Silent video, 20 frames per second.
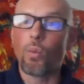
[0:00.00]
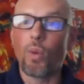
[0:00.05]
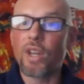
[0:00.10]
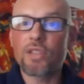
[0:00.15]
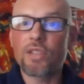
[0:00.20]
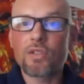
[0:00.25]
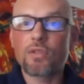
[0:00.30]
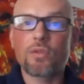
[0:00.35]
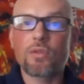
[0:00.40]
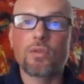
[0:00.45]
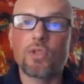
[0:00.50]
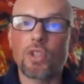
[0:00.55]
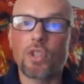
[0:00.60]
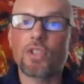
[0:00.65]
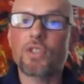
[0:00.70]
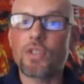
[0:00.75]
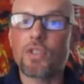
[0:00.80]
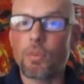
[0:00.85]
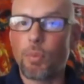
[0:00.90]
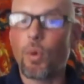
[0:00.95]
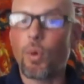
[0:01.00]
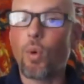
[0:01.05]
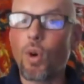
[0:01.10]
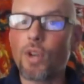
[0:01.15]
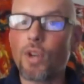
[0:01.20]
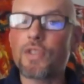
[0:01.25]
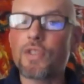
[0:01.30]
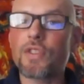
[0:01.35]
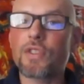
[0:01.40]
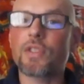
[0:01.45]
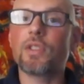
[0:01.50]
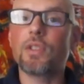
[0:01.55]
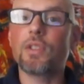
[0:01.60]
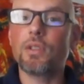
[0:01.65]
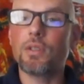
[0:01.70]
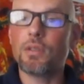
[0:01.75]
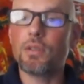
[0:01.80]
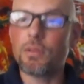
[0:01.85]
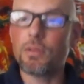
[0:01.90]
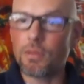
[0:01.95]
which just supports,
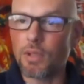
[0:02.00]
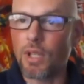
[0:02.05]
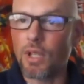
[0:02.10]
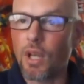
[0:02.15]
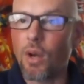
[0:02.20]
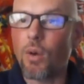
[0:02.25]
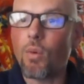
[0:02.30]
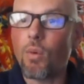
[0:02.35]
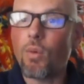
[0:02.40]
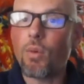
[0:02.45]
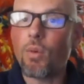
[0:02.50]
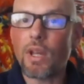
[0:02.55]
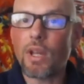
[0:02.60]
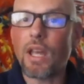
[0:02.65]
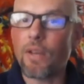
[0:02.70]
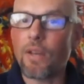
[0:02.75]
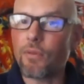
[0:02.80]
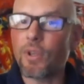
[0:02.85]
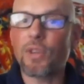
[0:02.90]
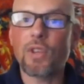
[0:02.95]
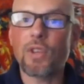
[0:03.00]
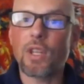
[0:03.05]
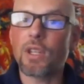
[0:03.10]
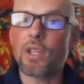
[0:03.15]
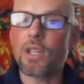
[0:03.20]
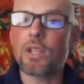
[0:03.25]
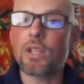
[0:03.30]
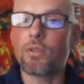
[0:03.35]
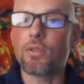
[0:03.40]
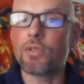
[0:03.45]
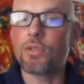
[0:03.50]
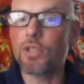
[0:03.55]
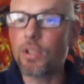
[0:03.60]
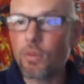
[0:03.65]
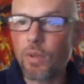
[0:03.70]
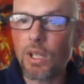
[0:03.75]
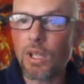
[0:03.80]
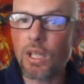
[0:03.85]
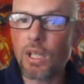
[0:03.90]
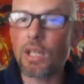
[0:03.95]
you know, everything that you're
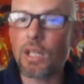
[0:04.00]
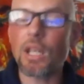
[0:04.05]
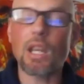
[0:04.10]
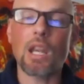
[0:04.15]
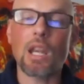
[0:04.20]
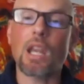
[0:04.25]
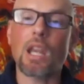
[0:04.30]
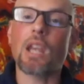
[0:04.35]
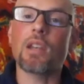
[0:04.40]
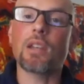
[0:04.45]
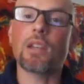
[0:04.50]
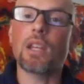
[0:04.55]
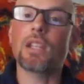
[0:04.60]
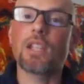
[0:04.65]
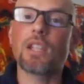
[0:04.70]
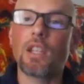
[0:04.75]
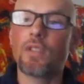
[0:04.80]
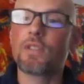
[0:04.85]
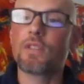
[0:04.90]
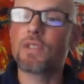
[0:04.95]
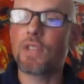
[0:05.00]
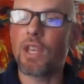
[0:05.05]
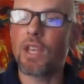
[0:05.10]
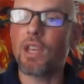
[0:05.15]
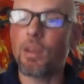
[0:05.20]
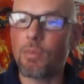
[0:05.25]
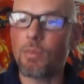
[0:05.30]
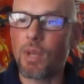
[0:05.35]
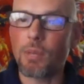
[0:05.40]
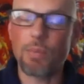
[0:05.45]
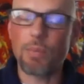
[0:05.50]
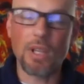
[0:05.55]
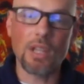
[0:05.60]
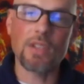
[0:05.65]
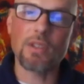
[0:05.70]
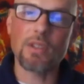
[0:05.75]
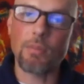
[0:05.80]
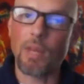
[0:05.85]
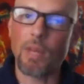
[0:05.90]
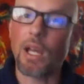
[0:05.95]
doing, and it gives them a
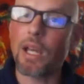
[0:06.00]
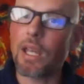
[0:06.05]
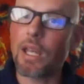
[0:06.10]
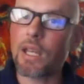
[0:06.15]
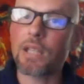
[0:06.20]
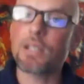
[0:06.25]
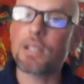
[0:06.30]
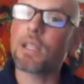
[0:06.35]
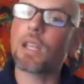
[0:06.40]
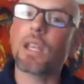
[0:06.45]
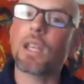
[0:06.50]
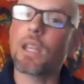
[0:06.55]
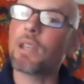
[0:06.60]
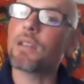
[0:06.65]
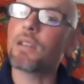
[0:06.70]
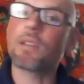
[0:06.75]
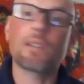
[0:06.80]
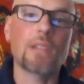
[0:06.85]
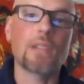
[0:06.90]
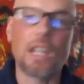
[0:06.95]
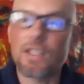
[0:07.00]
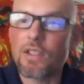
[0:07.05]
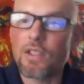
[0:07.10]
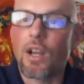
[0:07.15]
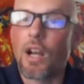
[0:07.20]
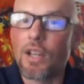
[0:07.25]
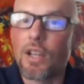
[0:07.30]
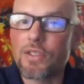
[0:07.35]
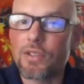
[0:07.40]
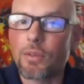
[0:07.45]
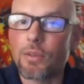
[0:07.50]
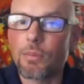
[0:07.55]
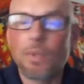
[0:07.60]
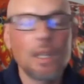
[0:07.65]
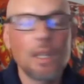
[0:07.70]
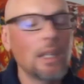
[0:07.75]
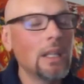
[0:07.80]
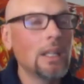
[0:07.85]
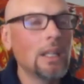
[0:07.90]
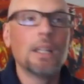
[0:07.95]
peace of mind. And that's
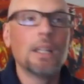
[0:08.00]
awesome.